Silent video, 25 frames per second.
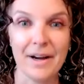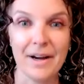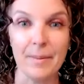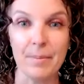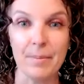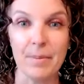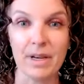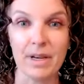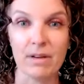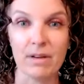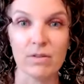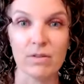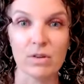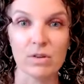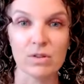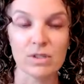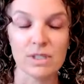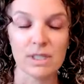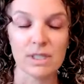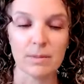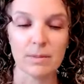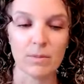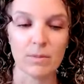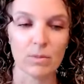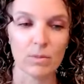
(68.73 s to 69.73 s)
many of you
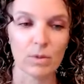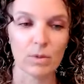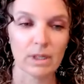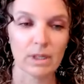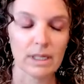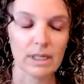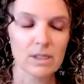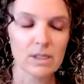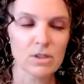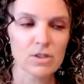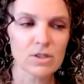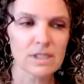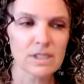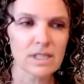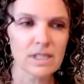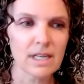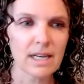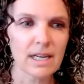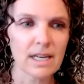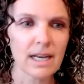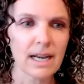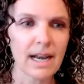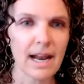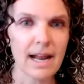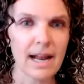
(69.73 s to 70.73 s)
seem really
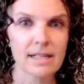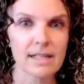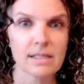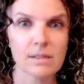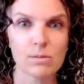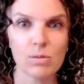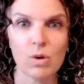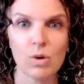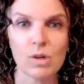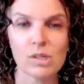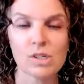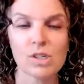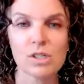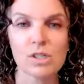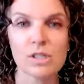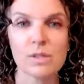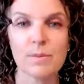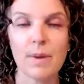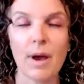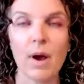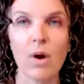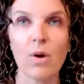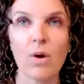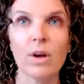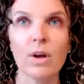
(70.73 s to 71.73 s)
interested in and I had some
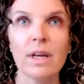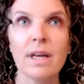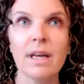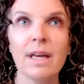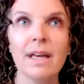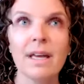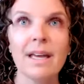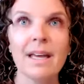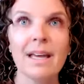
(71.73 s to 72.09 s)
questions about.